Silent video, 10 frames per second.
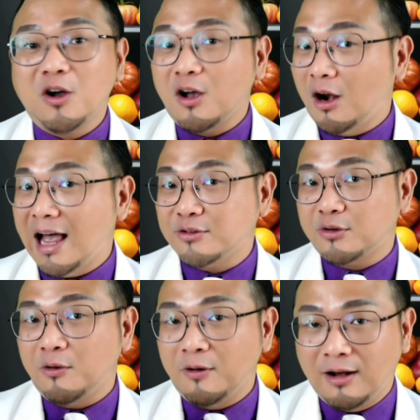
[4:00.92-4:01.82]
your
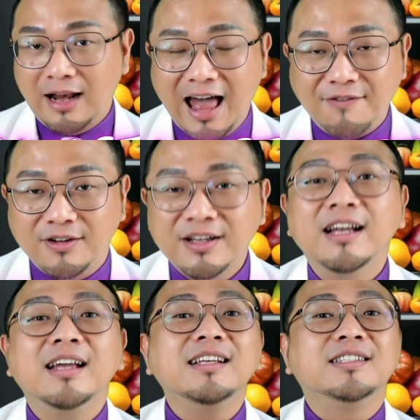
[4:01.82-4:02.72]
cholesterol
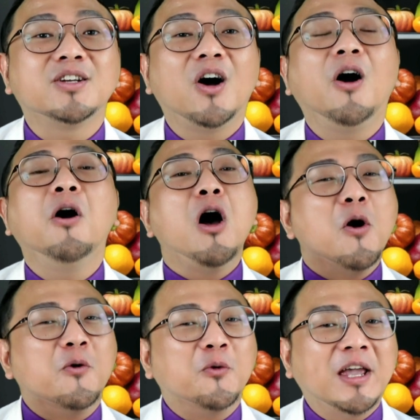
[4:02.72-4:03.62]
level. It's
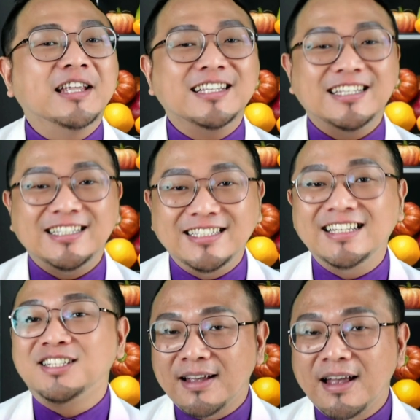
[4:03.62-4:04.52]
called red
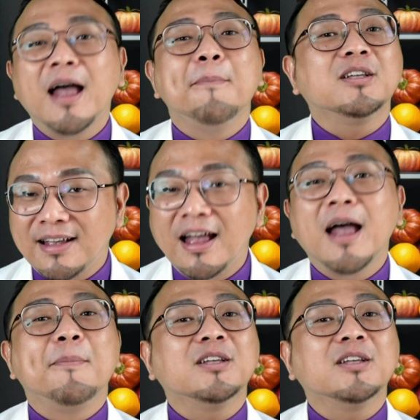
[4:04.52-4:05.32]
yeast rice,